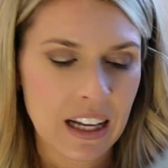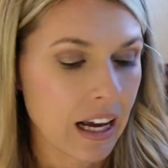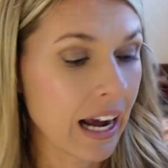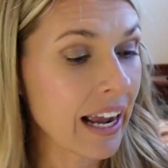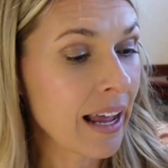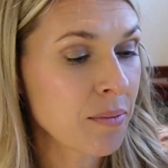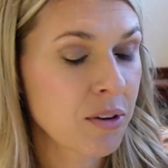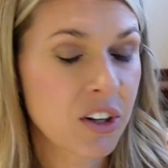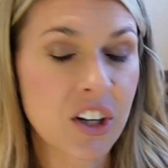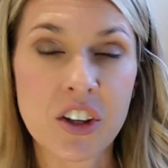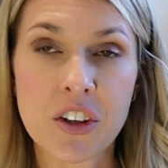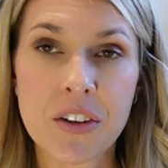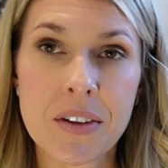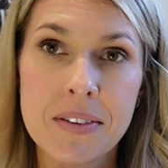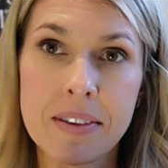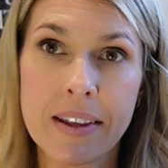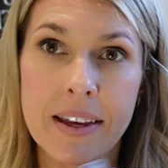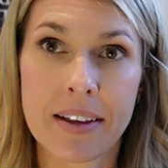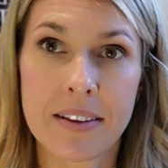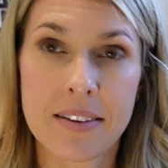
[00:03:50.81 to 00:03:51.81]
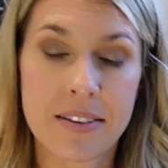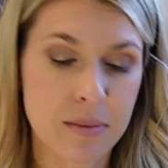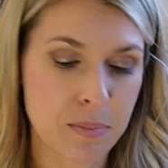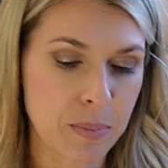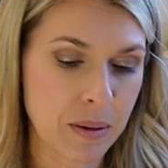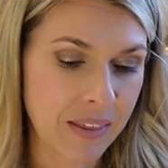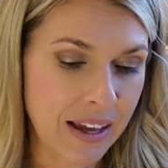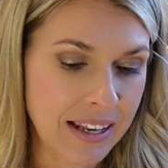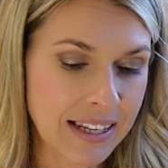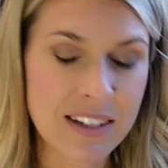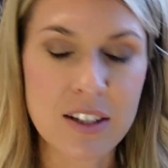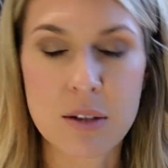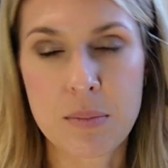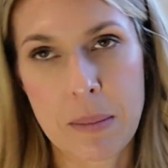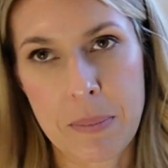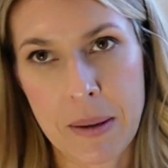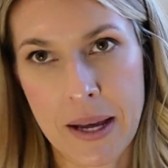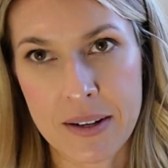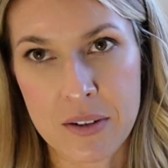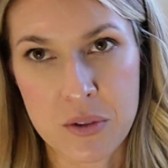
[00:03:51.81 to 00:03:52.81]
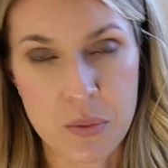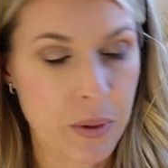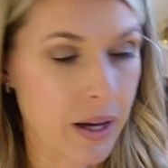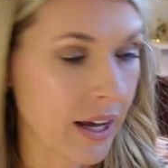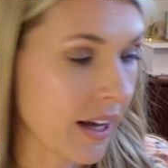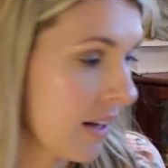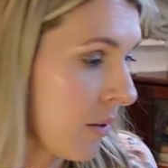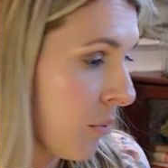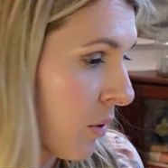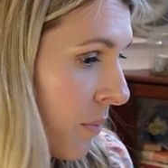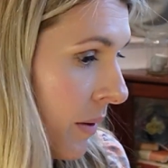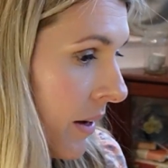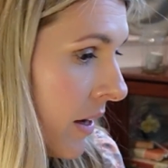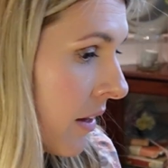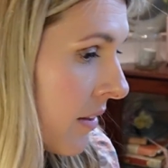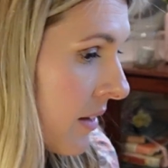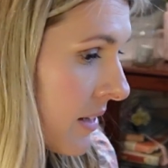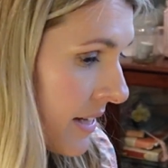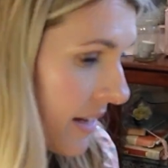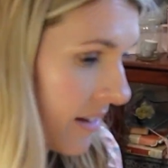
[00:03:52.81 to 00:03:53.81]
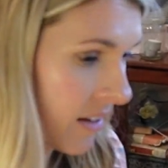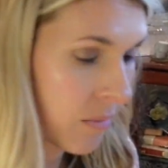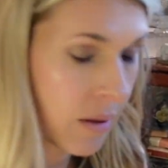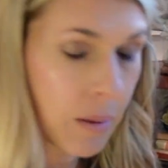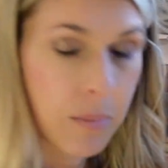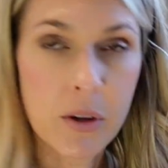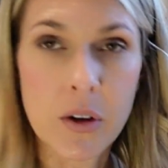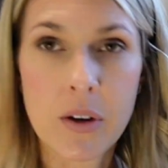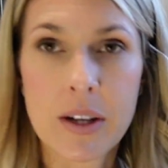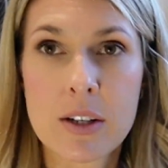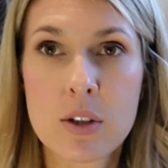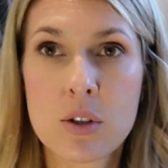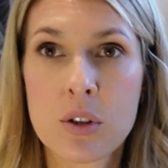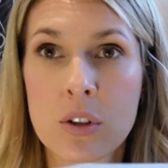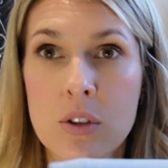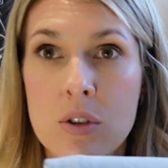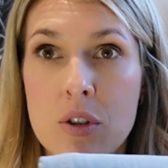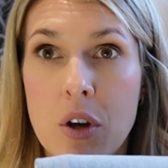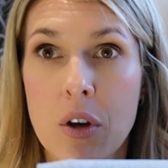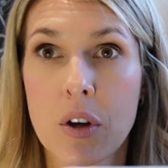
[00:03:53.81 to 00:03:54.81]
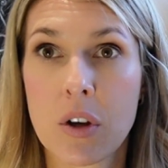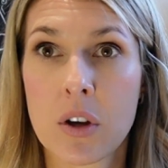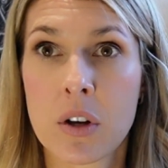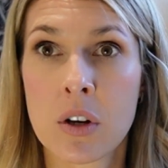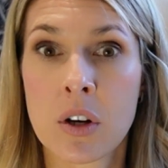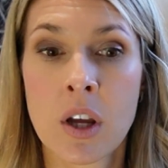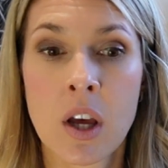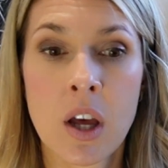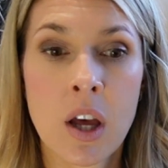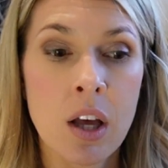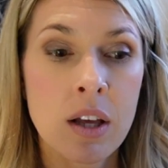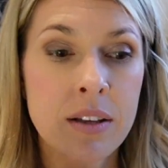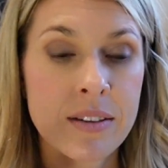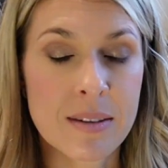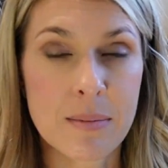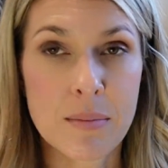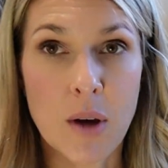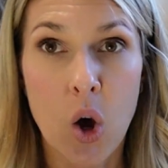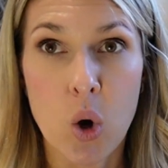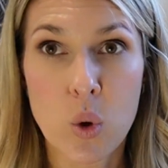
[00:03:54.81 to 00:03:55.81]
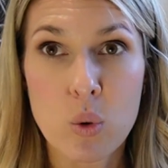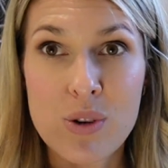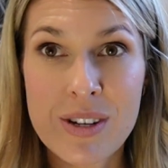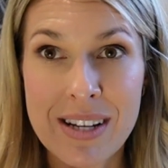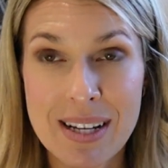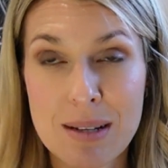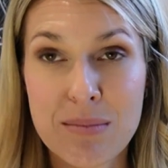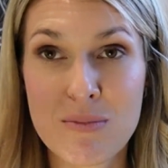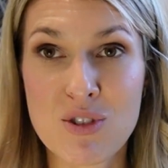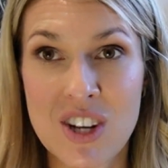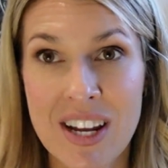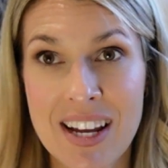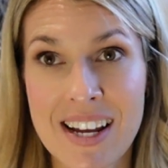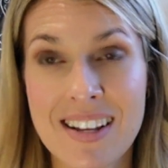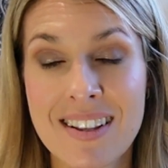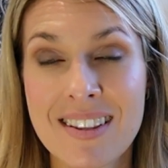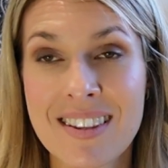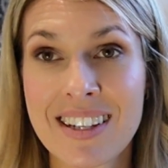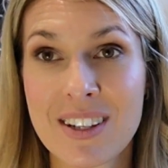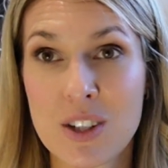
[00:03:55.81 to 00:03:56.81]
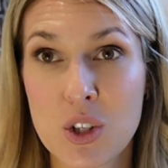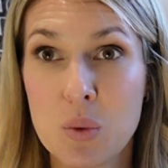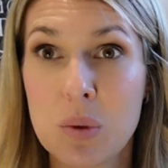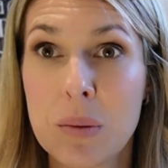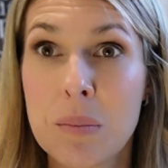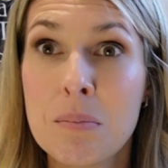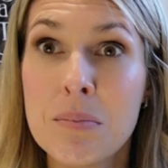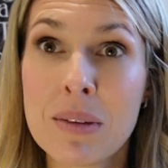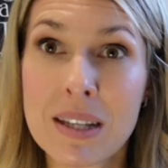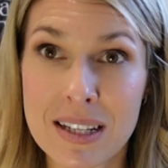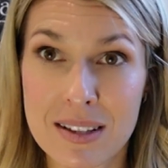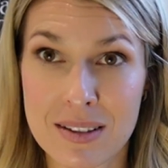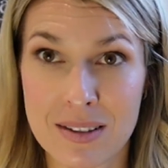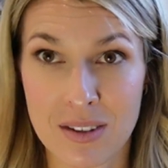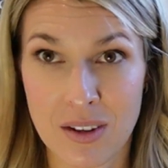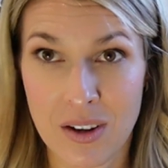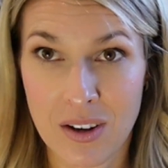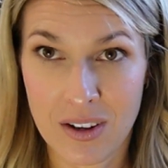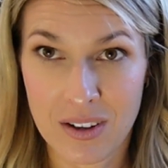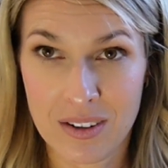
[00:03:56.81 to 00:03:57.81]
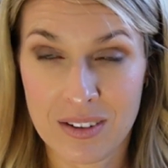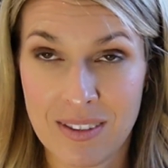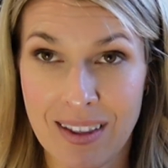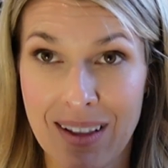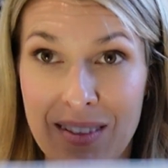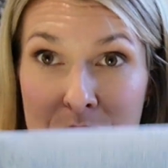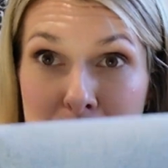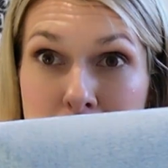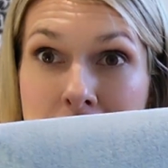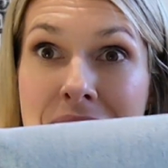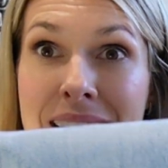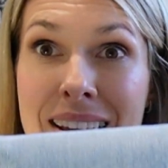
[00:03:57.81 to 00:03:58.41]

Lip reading: I am going to use these, but they need to be packed away with my other denim. I'm going to turn some old denim jeans into a midi skirt. That's why I